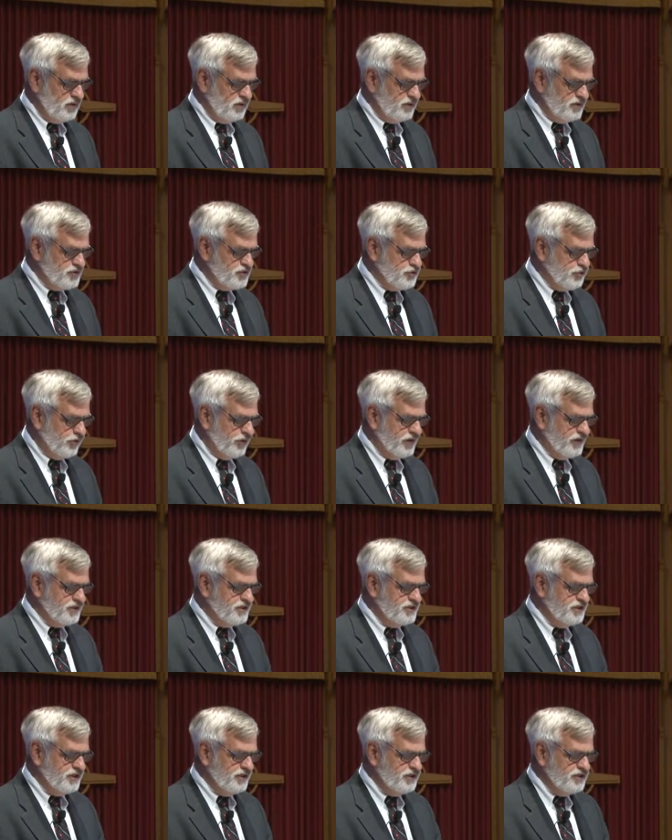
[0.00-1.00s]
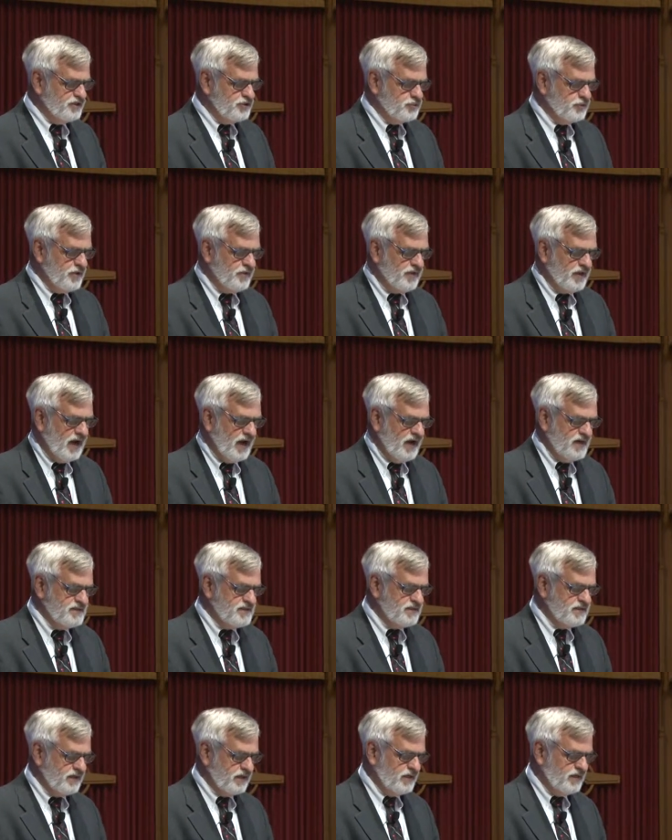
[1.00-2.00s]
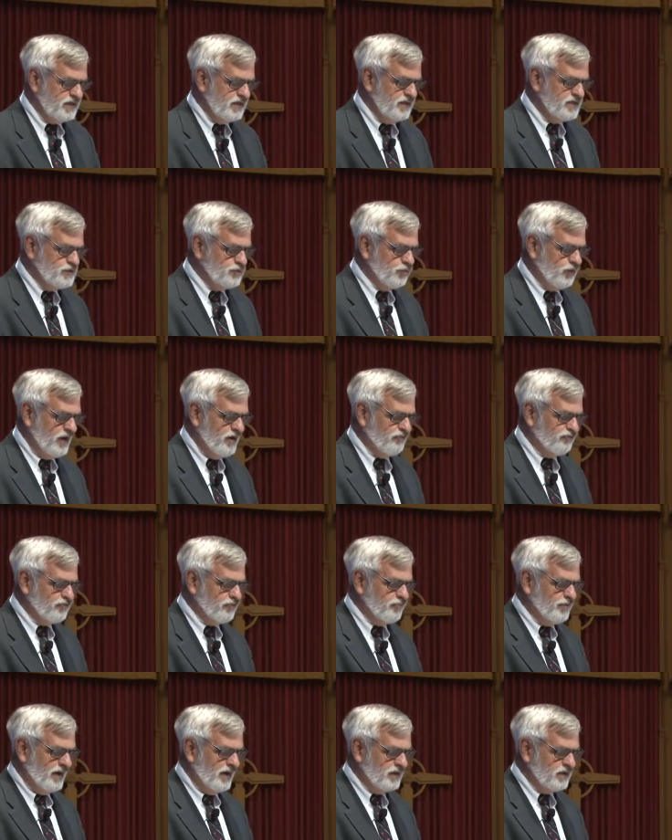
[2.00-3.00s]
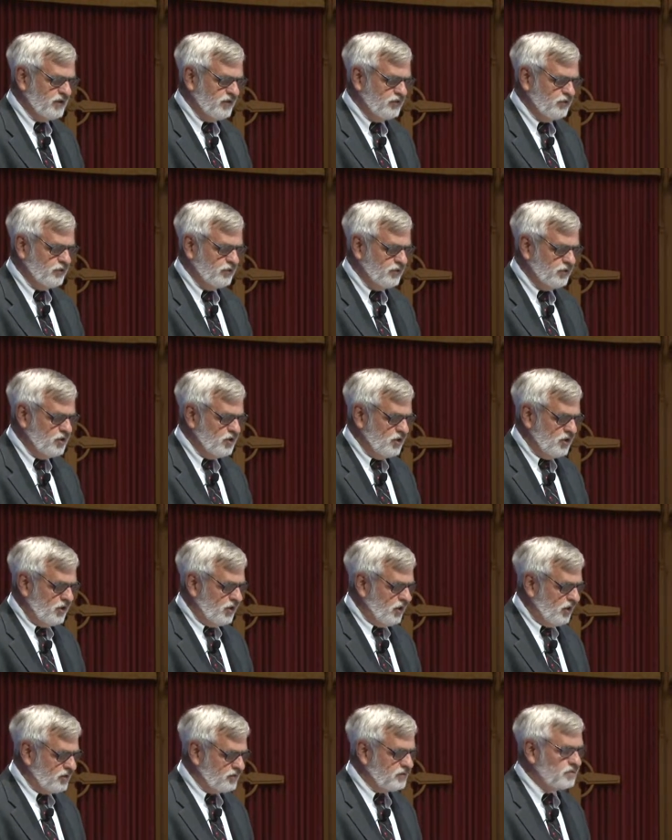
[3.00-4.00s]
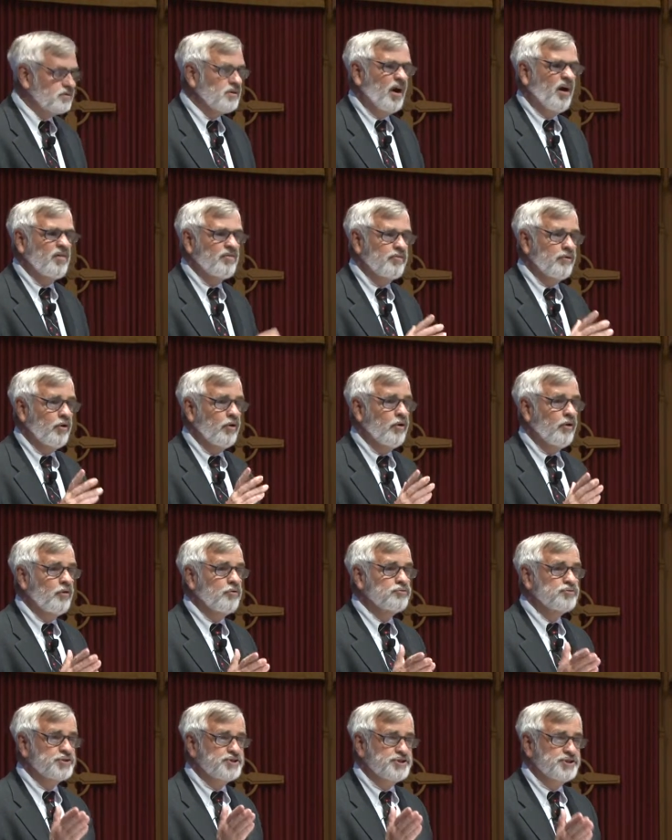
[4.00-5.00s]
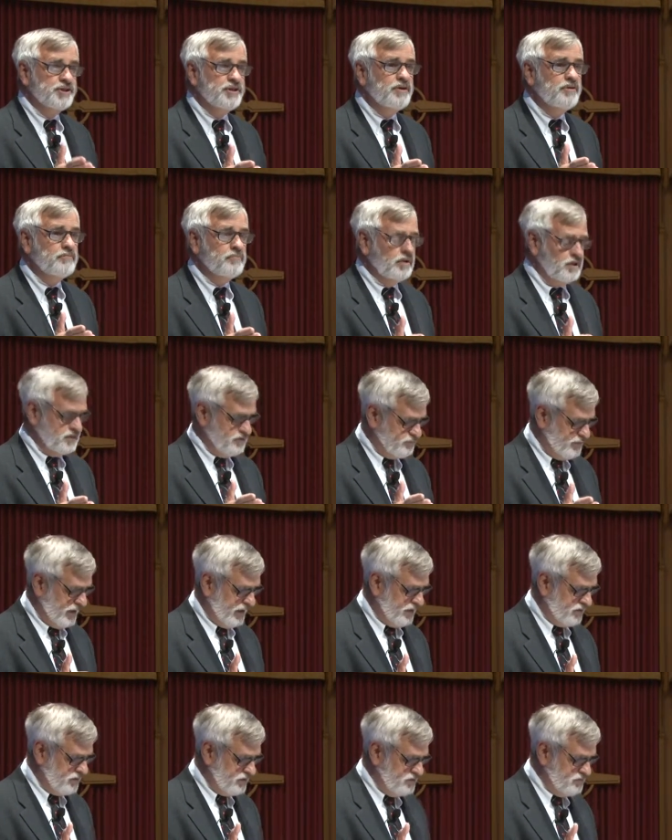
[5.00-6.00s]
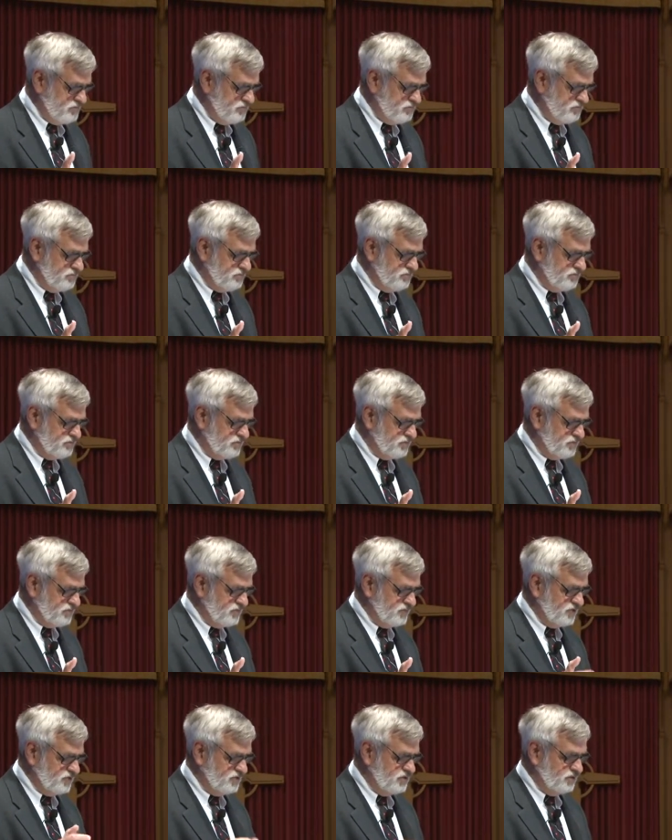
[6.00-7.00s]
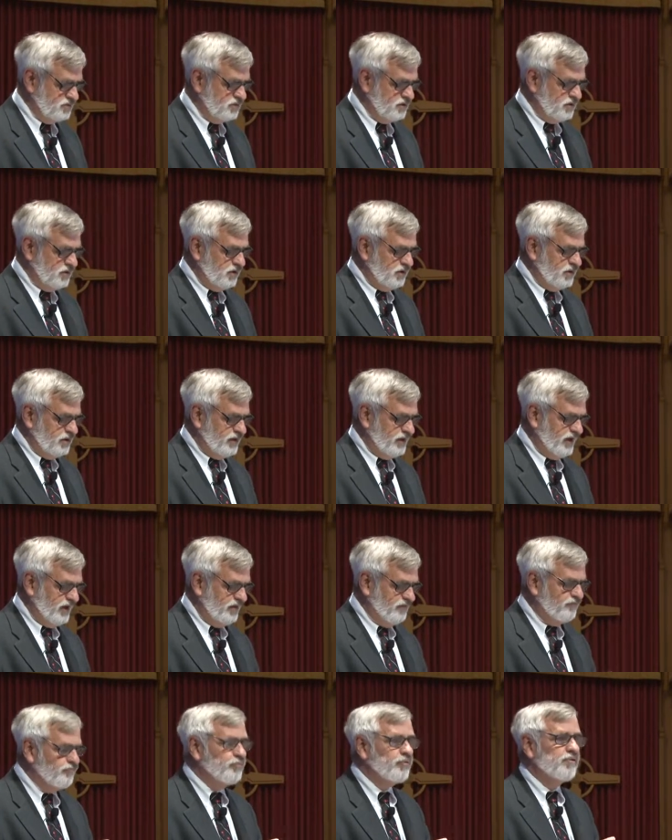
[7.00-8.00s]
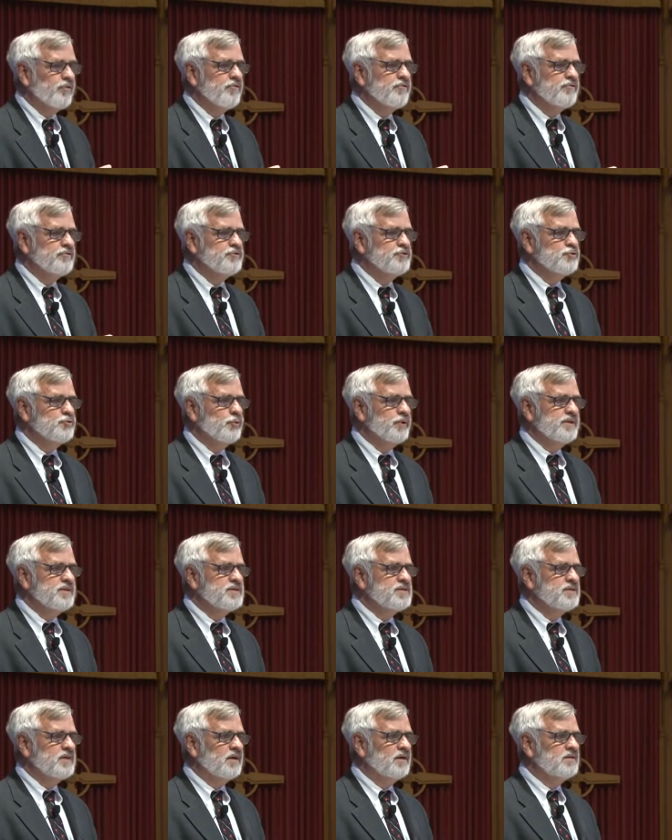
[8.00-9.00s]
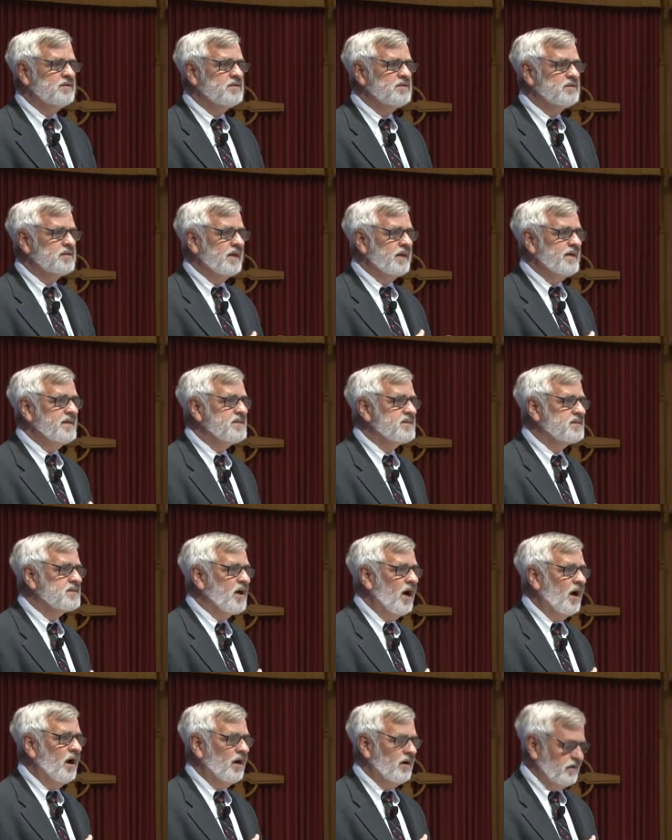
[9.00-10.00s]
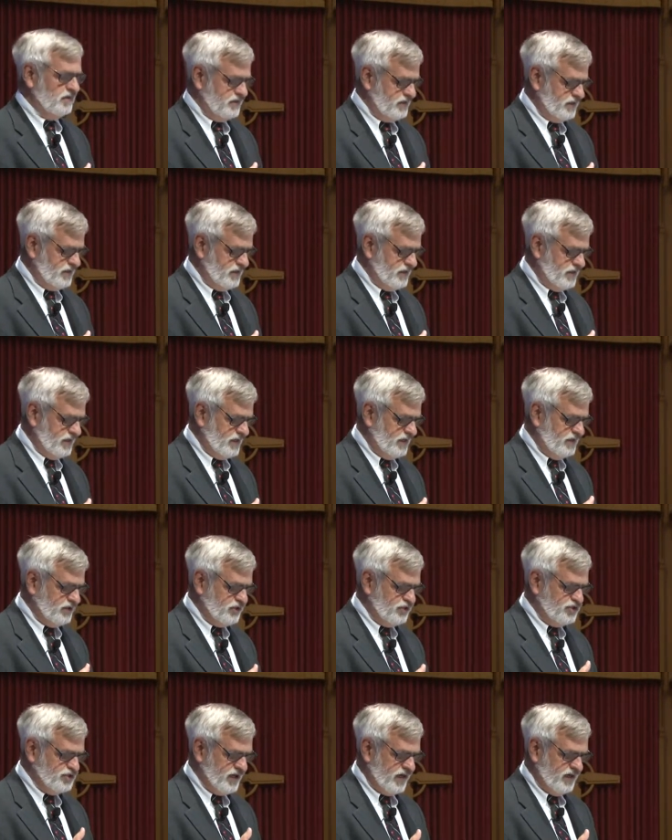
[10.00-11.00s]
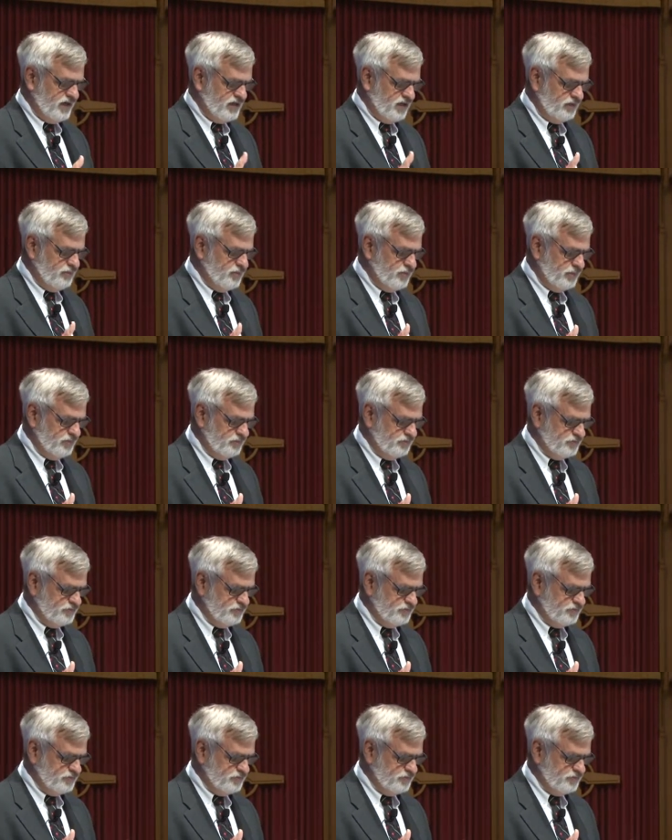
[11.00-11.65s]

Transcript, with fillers: The story continues with Isaac and his wife Rebekah, who, although she was barren, gave birth to twin sons, Esau and Jacob.